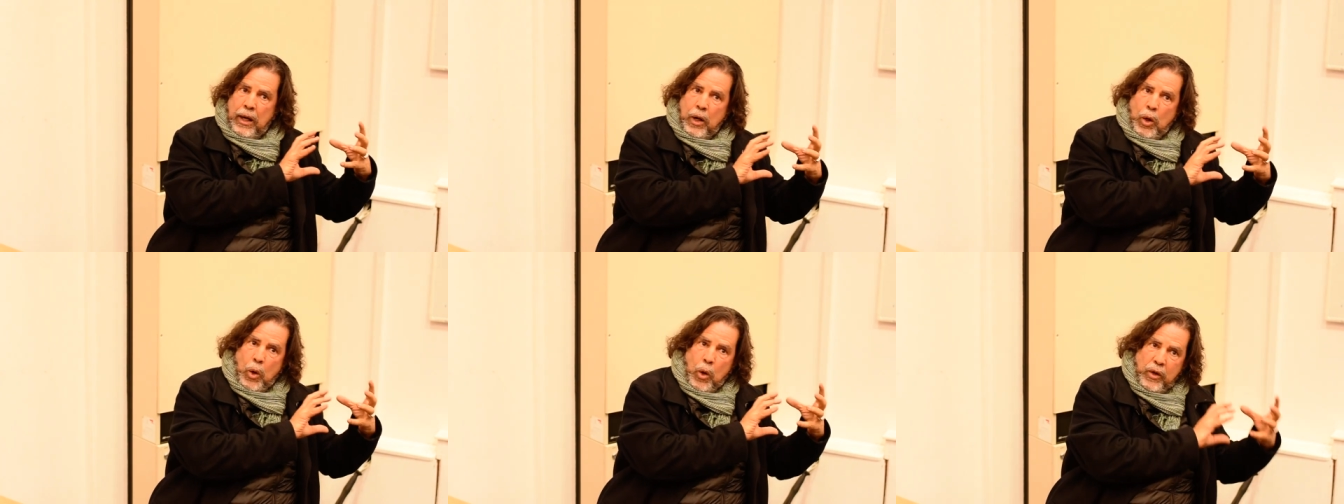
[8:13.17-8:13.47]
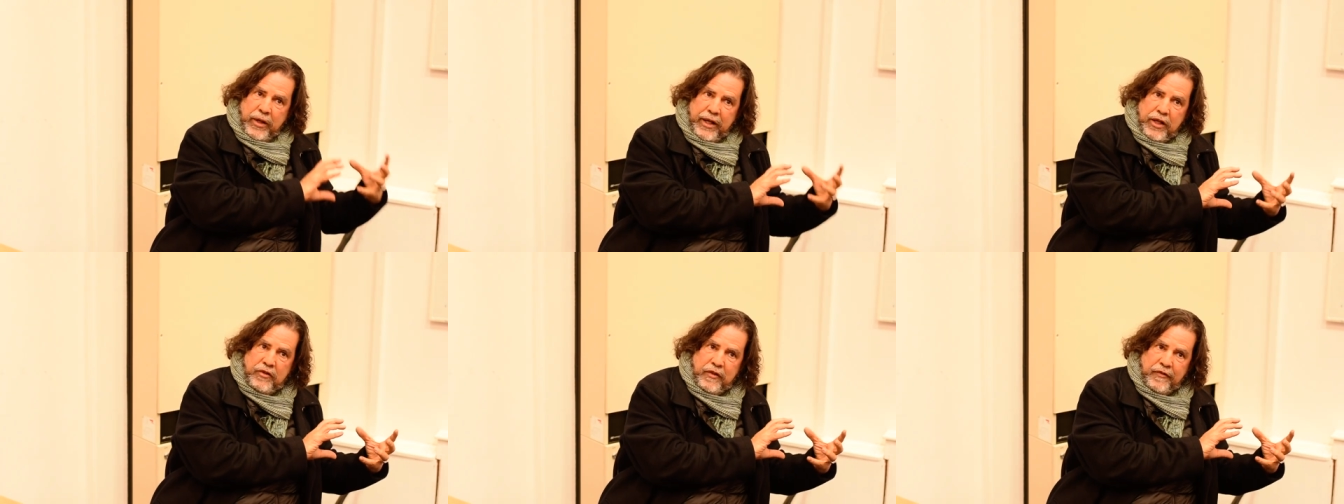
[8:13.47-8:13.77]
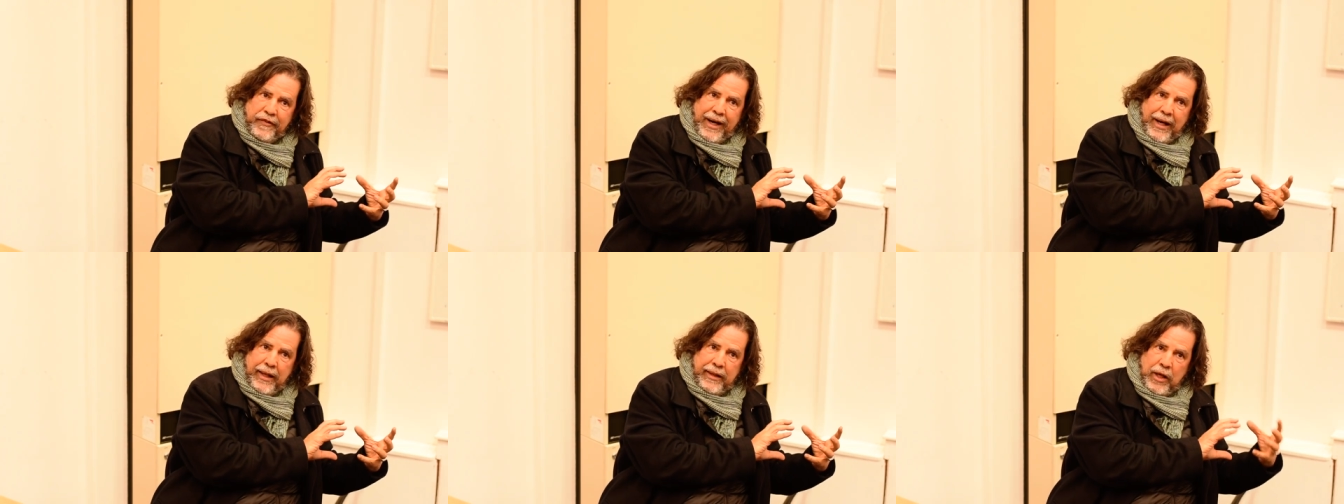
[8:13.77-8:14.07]
conquest
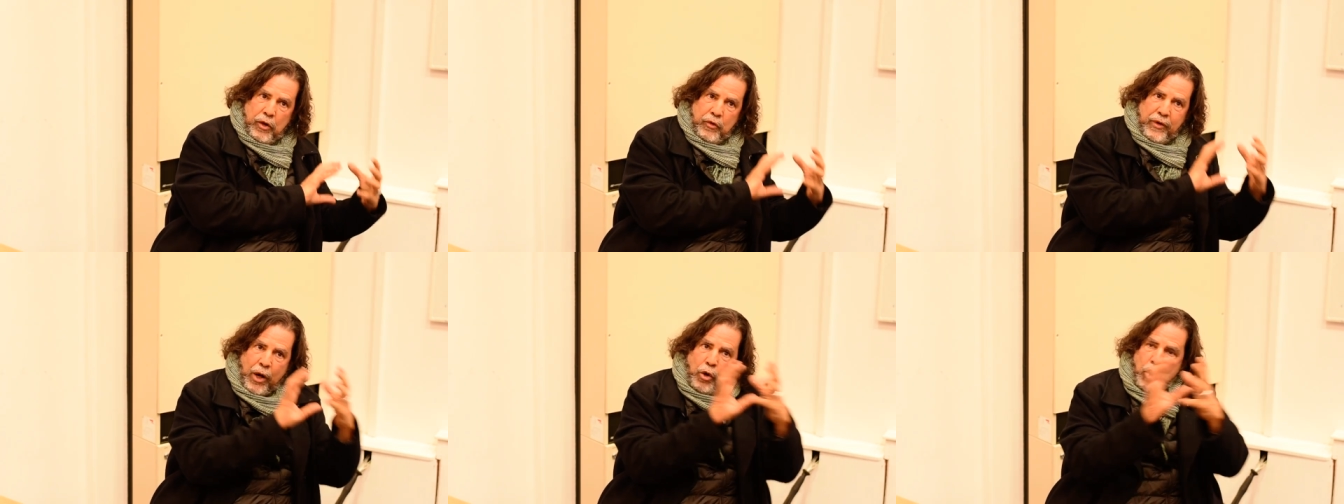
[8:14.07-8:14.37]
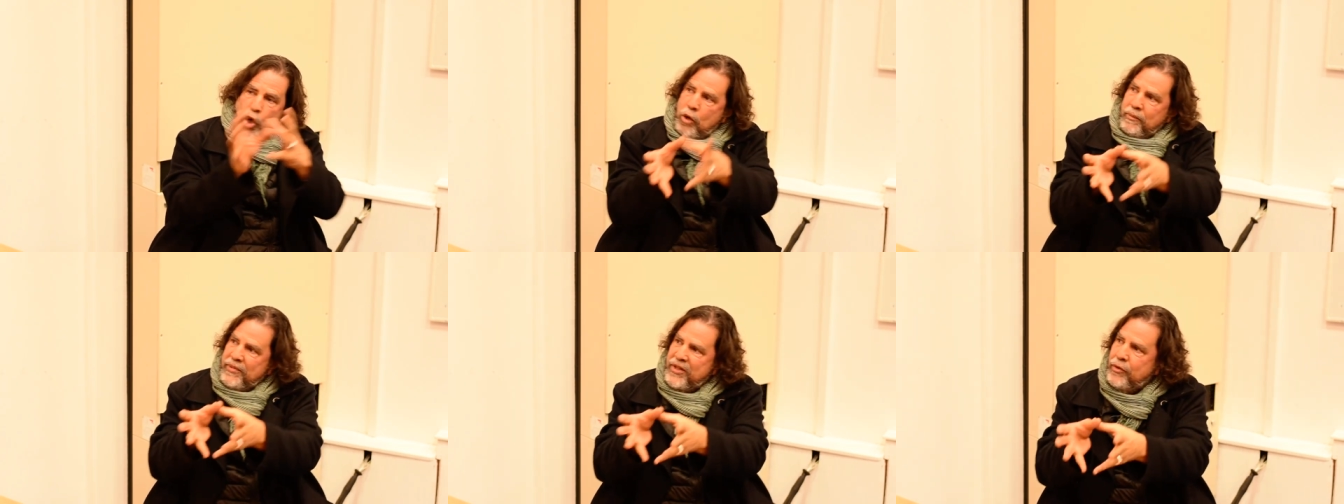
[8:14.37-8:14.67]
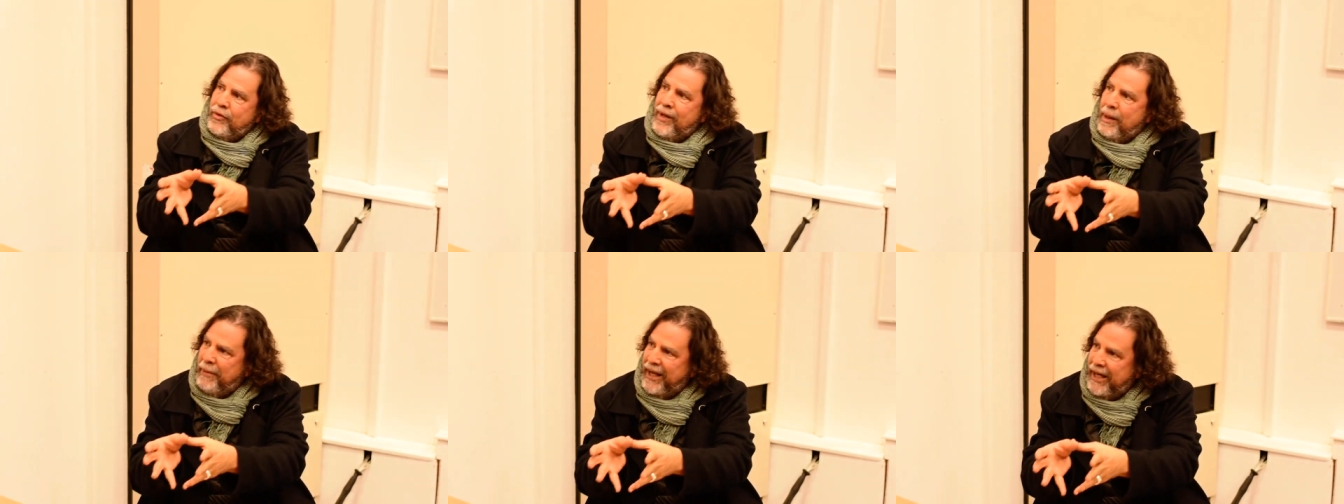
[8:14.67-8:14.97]
of Al-Andalus now comes
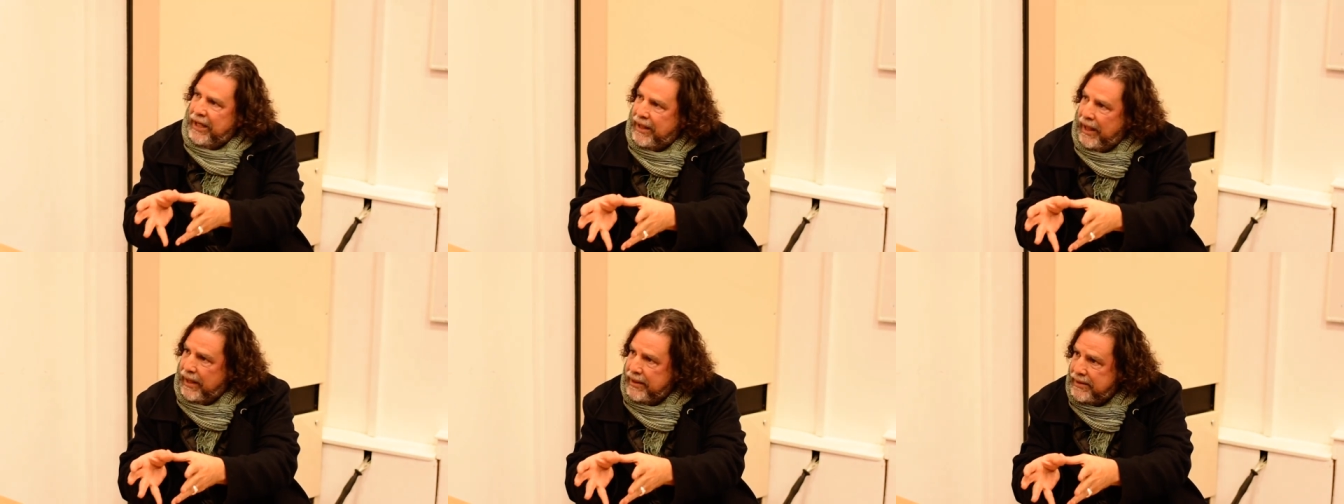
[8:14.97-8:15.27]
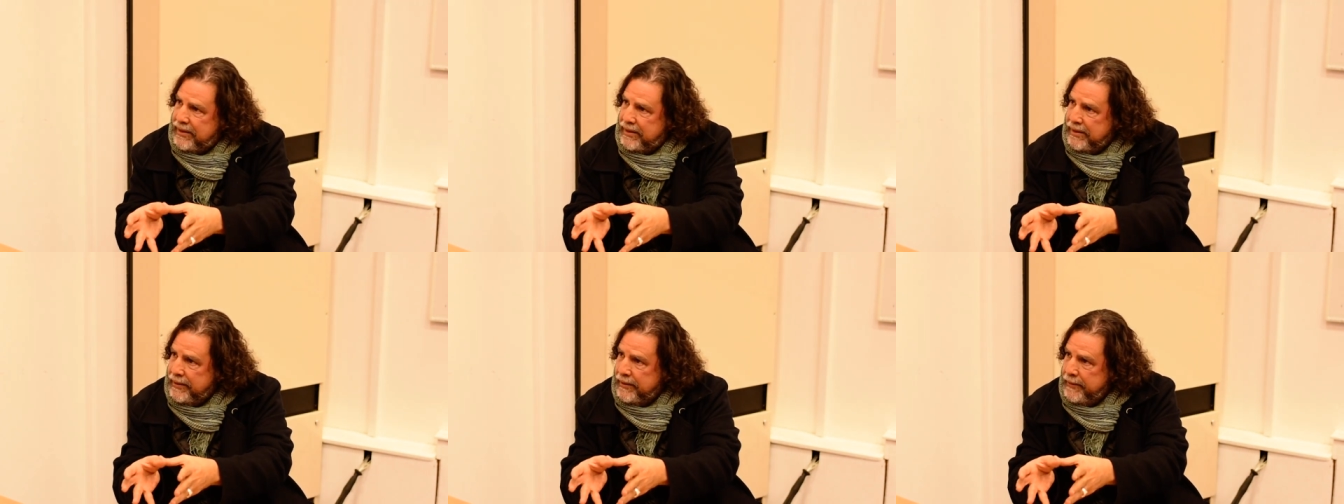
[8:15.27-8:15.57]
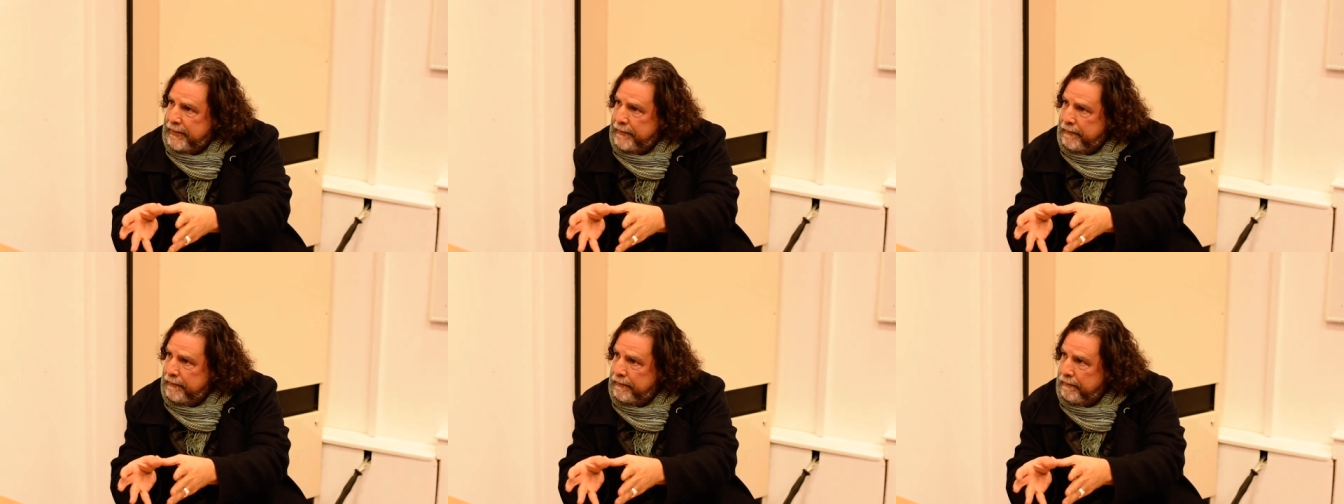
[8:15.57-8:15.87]
to the Americas.
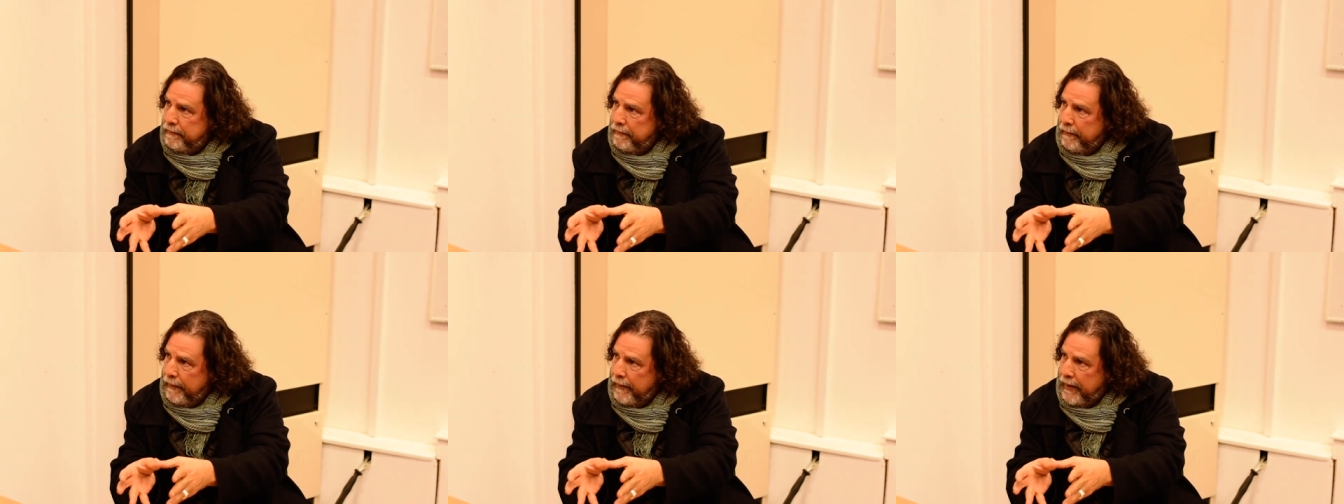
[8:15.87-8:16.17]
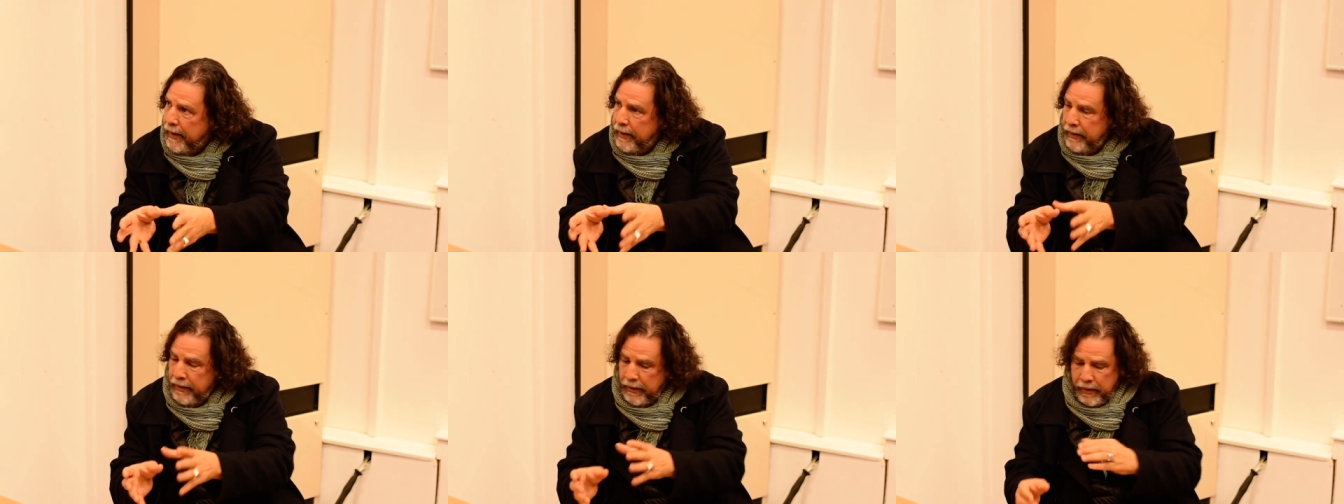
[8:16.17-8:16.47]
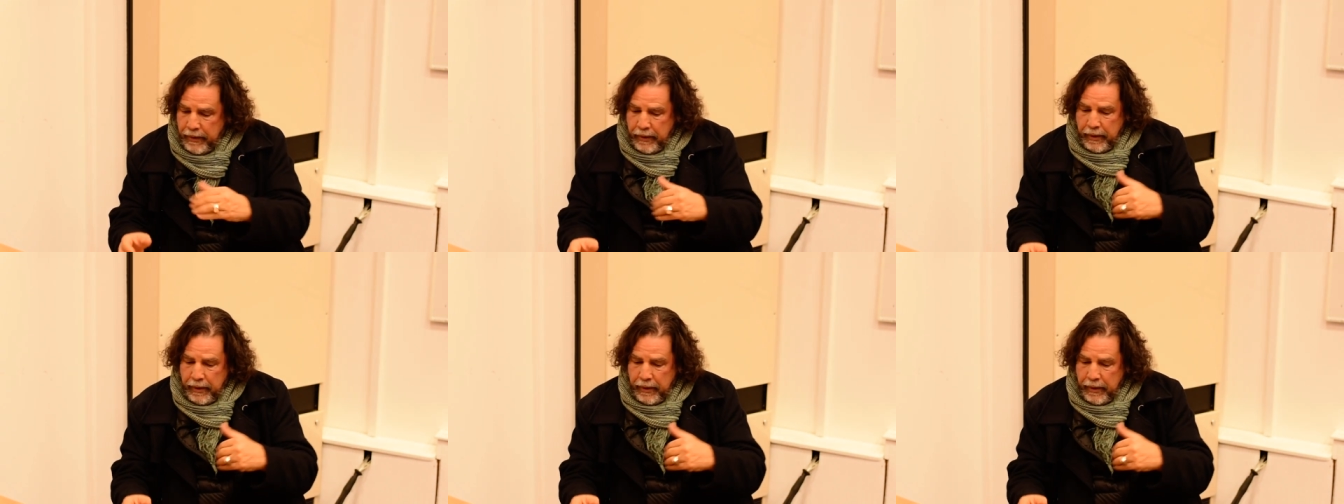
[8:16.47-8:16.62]
Okay?